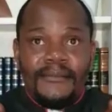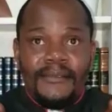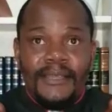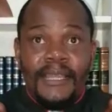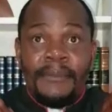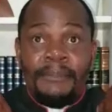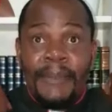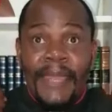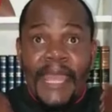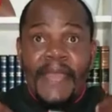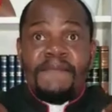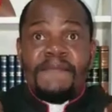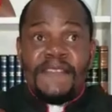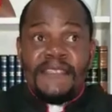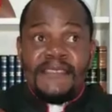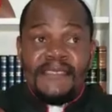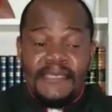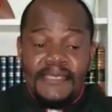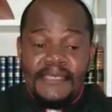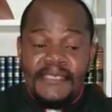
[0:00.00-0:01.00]
And perhaps
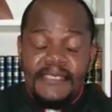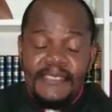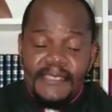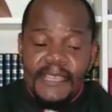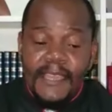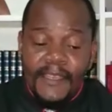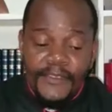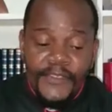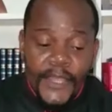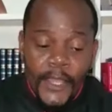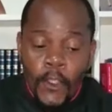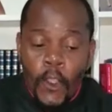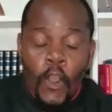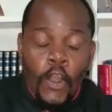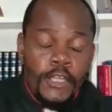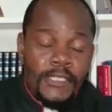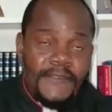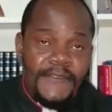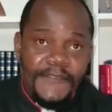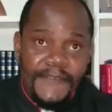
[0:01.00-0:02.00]
this is the
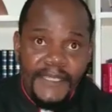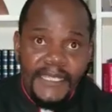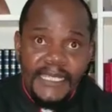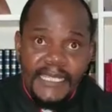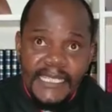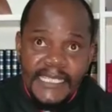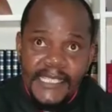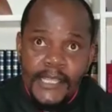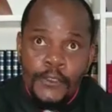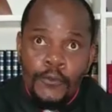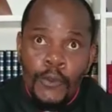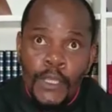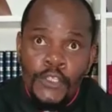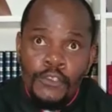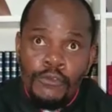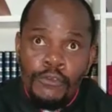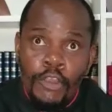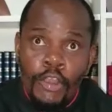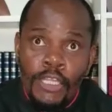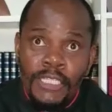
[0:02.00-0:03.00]
God feeling, as I would want
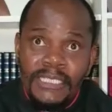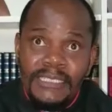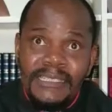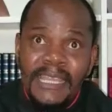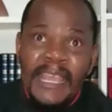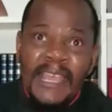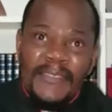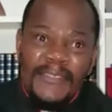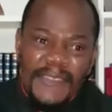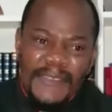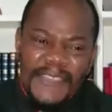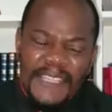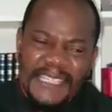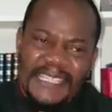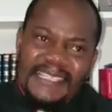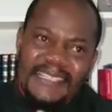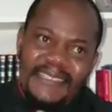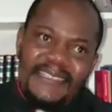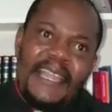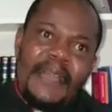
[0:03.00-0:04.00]
to call it, that there's
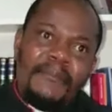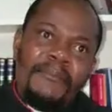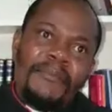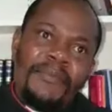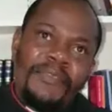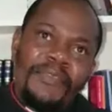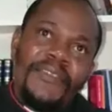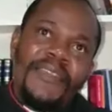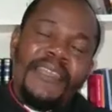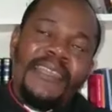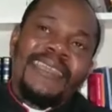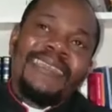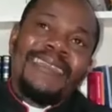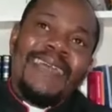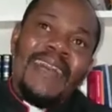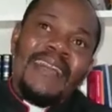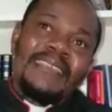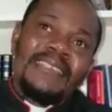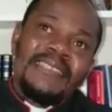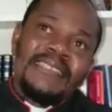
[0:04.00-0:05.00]
something in
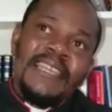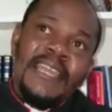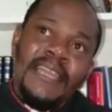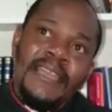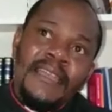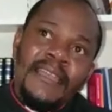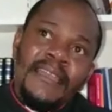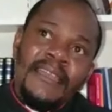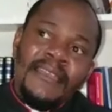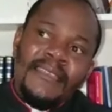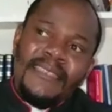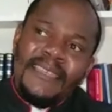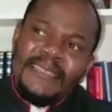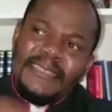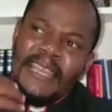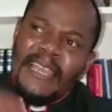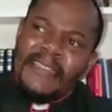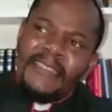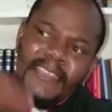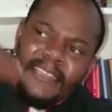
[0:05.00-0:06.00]
us
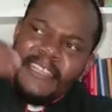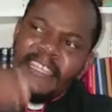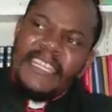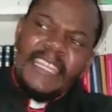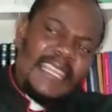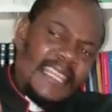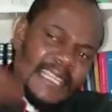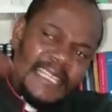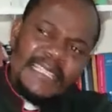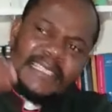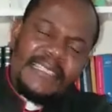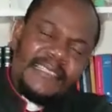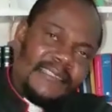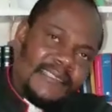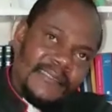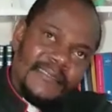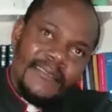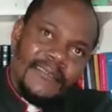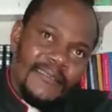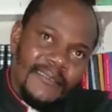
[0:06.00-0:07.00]
that
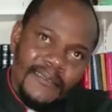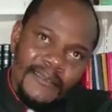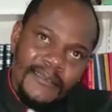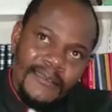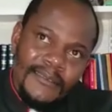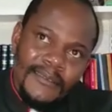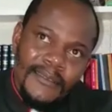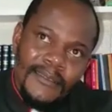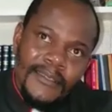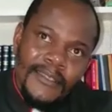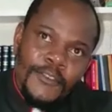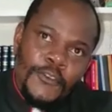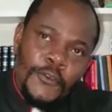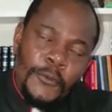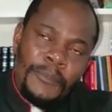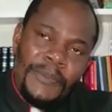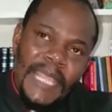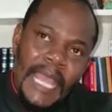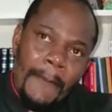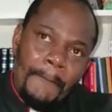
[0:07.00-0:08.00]
needs to
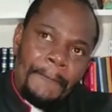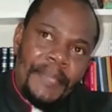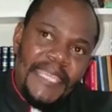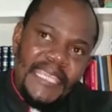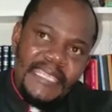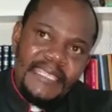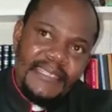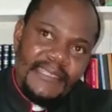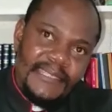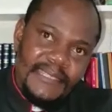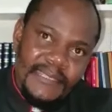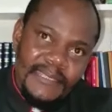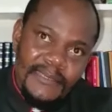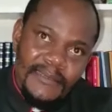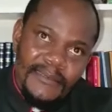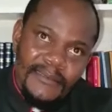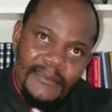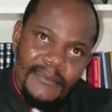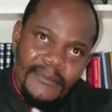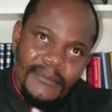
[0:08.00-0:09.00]
be appeased
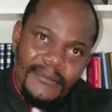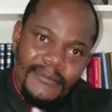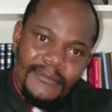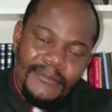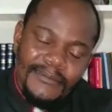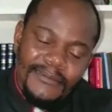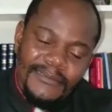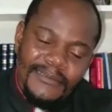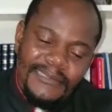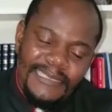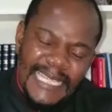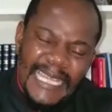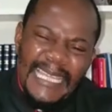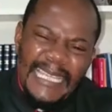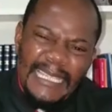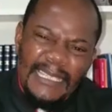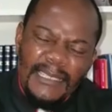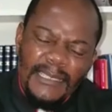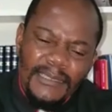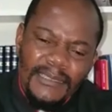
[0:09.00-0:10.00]

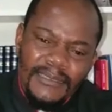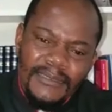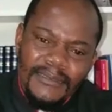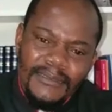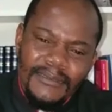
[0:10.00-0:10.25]
daily.